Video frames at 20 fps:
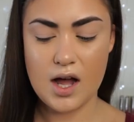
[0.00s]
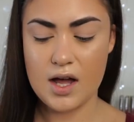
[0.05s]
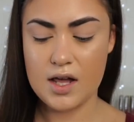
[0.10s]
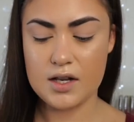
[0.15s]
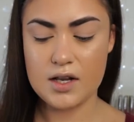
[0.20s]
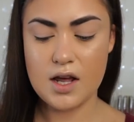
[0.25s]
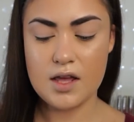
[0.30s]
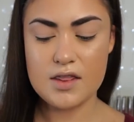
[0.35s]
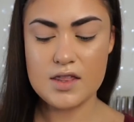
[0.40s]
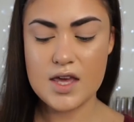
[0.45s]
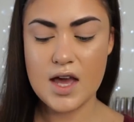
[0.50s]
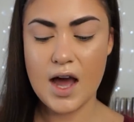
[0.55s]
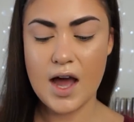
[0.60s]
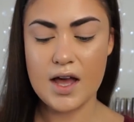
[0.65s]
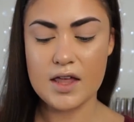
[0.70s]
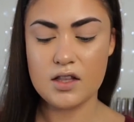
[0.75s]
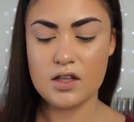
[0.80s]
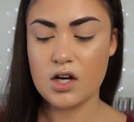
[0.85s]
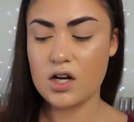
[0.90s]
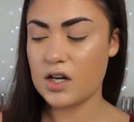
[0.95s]
on the
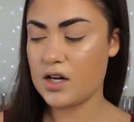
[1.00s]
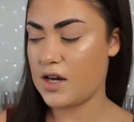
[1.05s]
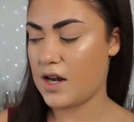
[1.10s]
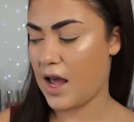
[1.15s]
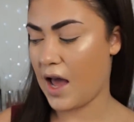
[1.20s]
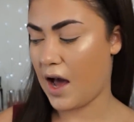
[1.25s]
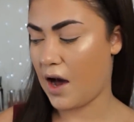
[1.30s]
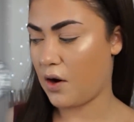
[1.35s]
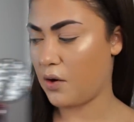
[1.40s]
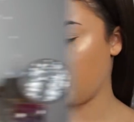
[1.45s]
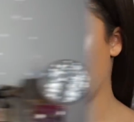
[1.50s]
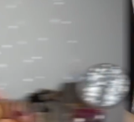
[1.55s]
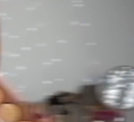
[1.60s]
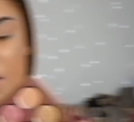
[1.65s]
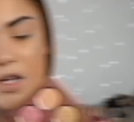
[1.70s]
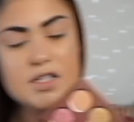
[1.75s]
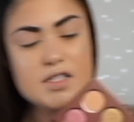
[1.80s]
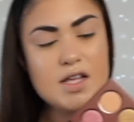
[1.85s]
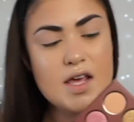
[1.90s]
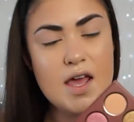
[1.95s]
eye look now. So
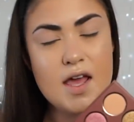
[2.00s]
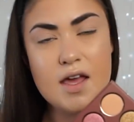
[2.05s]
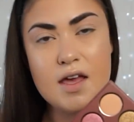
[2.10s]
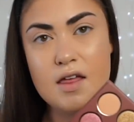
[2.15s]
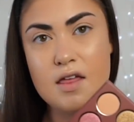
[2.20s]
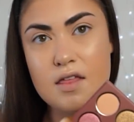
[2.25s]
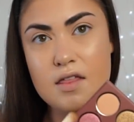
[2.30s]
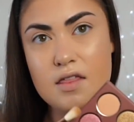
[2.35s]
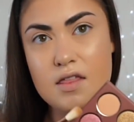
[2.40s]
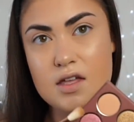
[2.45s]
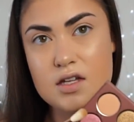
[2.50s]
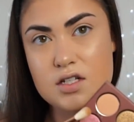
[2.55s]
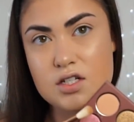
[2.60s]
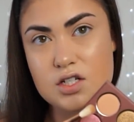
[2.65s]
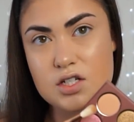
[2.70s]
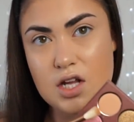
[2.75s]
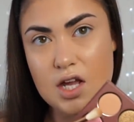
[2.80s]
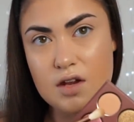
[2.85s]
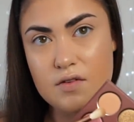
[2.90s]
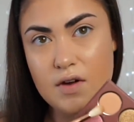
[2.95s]
I'm going to take this
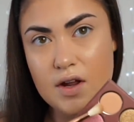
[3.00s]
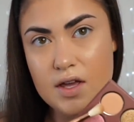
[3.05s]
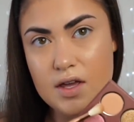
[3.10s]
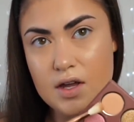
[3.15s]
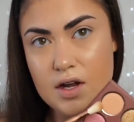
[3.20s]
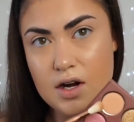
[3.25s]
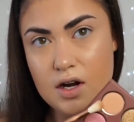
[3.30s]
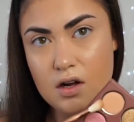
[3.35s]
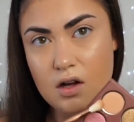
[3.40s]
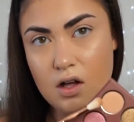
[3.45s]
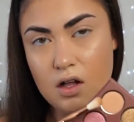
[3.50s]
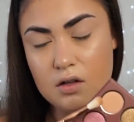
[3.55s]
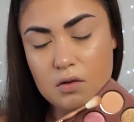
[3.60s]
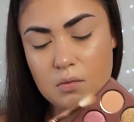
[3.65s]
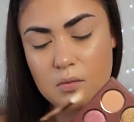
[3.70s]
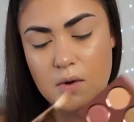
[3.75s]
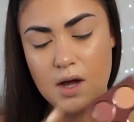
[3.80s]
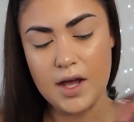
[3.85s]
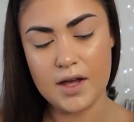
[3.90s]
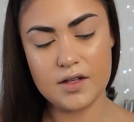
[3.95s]
shade right here
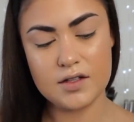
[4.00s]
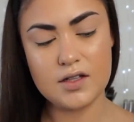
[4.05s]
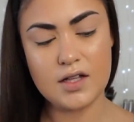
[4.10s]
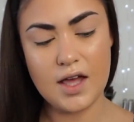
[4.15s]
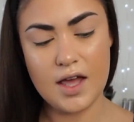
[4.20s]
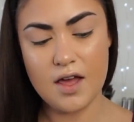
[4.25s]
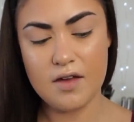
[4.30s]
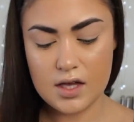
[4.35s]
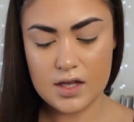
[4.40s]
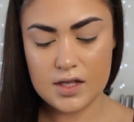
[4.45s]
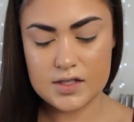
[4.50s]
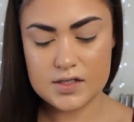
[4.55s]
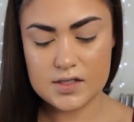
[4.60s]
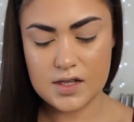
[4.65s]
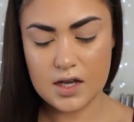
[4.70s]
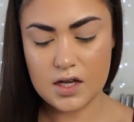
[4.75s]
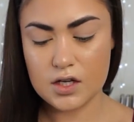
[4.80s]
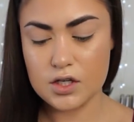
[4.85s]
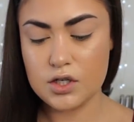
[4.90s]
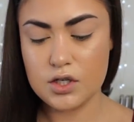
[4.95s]
called Wildlife. It's
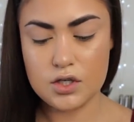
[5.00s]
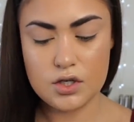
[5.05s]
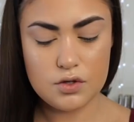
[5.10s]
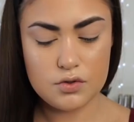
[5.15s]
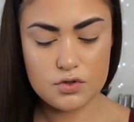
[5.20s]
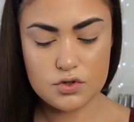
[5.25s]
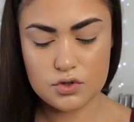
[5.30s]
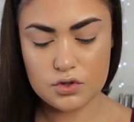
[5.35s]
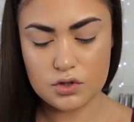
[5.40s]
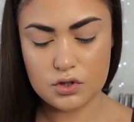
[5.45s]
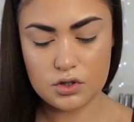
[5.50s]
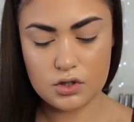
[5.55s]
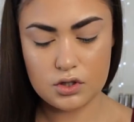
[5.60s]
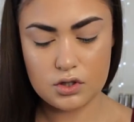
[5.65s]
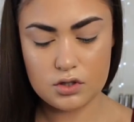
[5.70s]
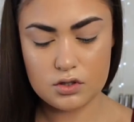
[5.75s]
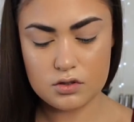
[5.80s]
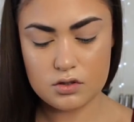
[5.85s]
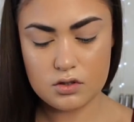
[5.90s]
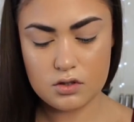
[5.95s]
like a
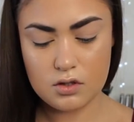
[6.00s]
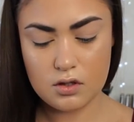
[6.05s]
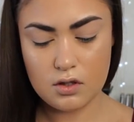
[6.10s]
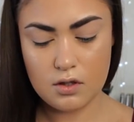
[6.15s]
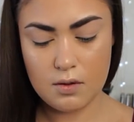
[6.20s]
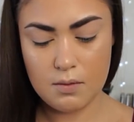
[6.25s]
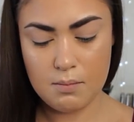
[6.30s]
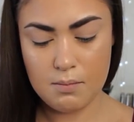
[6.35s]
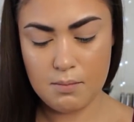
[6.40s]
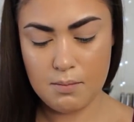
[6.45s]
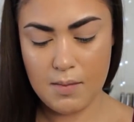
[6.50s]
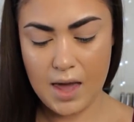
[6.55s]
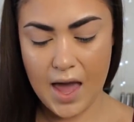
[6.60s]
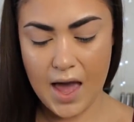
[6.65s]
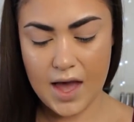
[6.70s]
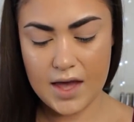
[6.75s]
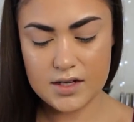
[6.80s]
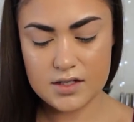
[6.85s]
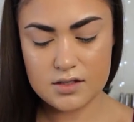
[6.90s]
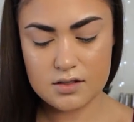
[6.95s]
neutral
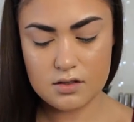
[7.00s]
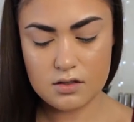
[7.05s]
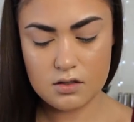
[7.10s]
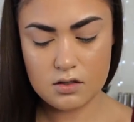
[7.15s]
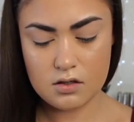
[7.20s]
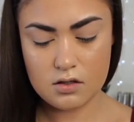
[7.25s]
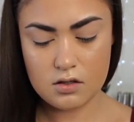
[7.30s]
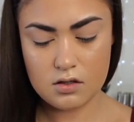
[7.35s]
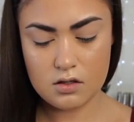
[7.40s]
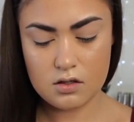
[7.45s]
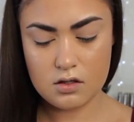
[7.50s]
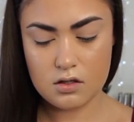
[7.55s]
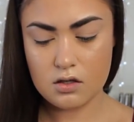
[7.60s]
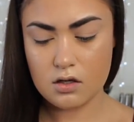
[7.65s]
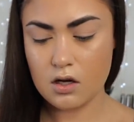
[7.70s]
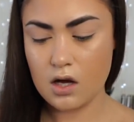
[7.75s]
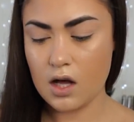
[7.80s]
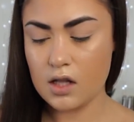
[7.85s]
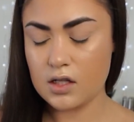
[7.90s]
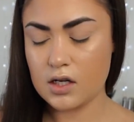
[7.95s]
matte
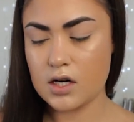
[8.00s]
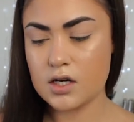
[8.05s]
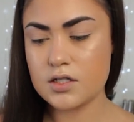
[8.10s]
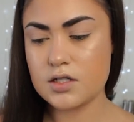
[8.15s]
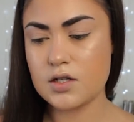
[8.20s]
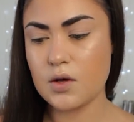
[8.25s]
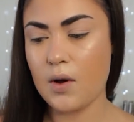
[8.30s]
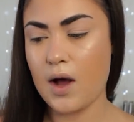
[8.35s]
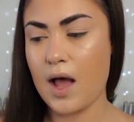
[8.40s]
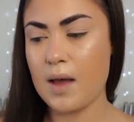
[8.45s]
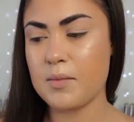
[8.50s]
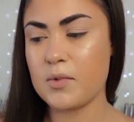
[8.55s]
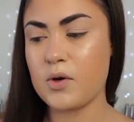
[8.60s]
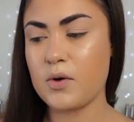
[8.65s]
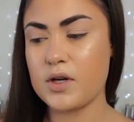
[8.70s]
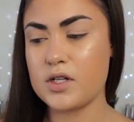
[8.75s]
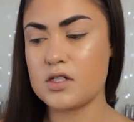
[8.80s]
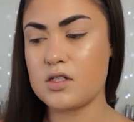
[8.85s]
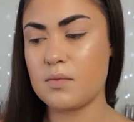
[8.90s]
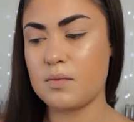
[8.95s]
color, so I'm
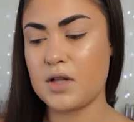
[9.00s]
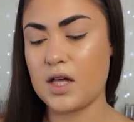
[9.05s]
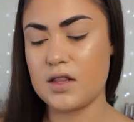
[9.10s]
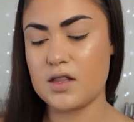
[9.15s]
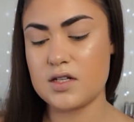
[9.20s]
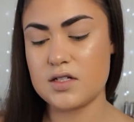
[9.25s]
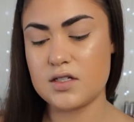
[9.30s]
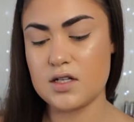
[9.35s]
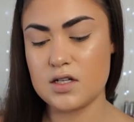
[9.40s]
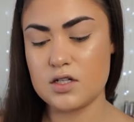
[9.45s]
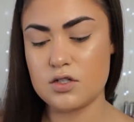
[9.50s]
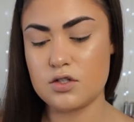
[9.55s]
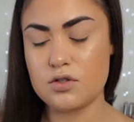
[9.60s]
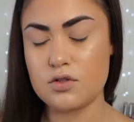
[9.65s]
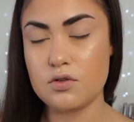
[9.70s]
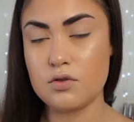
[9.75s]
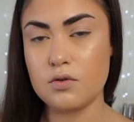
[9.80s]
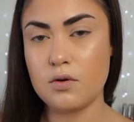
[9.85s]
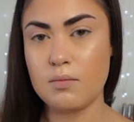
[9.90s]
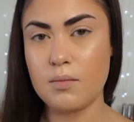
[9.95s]
going to blend this
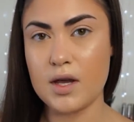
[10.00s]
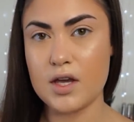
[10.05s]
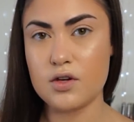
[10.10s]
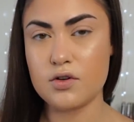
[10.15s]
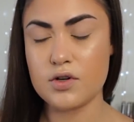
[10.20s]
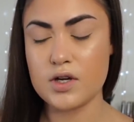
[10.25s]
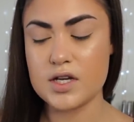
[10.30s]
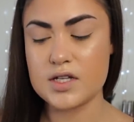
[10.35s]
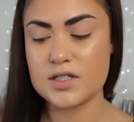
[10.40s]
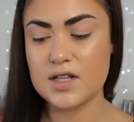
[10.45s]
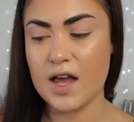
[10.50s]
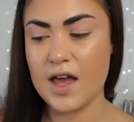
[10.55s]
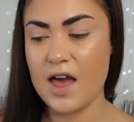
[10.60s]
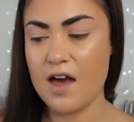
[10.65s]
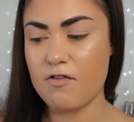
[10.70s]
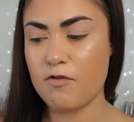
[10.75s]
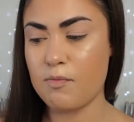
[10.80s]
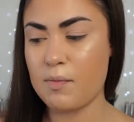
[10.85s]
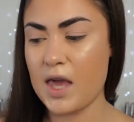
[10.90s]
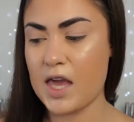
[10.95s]
into my crease. I
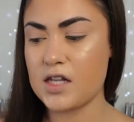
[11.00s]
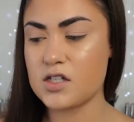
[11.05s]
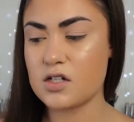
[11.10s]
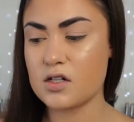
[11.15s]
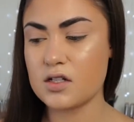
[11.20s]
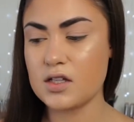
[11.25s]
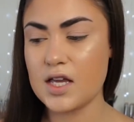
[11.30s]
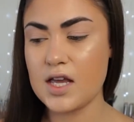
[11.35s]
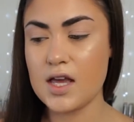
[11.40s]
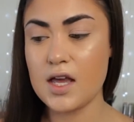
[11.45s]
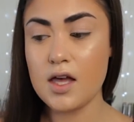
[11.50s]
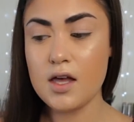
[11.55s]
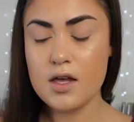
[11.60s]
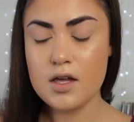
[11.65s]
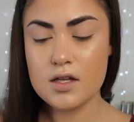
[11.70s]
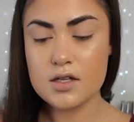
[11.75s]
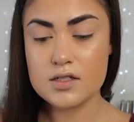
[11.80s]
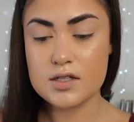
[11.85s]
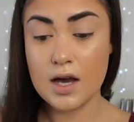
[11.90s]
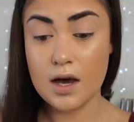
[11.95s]
have Painterly
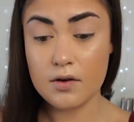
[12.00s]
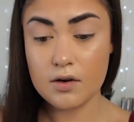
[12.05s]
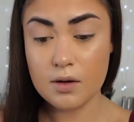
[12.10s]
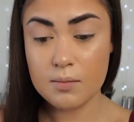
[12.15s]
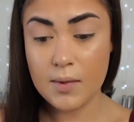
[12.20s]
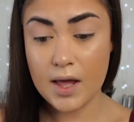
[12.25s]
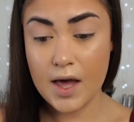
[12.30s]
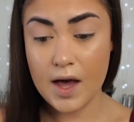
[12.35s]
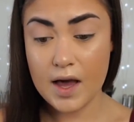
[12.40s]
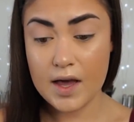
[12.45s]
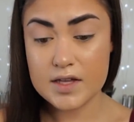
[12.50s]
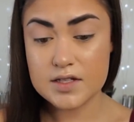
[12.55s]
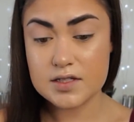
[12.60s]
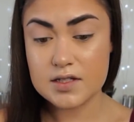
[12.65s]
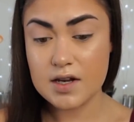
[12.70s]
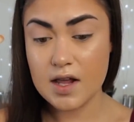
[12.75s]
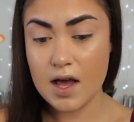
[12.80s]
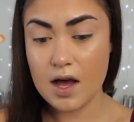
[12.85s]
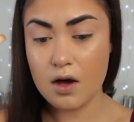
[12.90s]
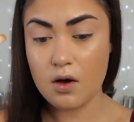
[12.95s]
down on my eyes
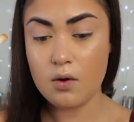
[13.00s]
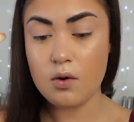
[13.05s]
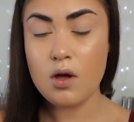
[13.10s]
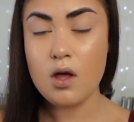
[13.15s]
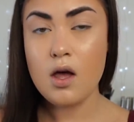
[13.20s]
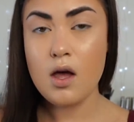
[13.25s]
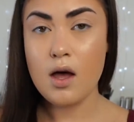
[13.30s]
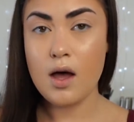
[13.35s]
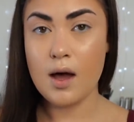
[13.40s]
now.